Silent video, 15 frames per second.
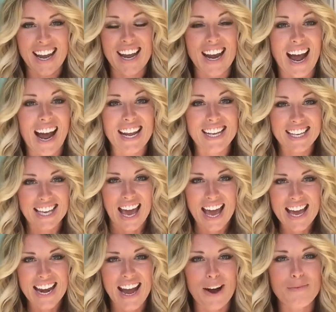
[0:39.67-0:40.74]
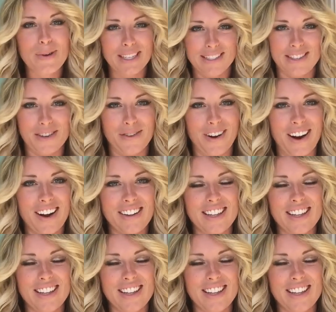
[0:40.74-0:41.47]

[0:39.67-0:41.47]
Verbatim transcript: And I get how busy you are.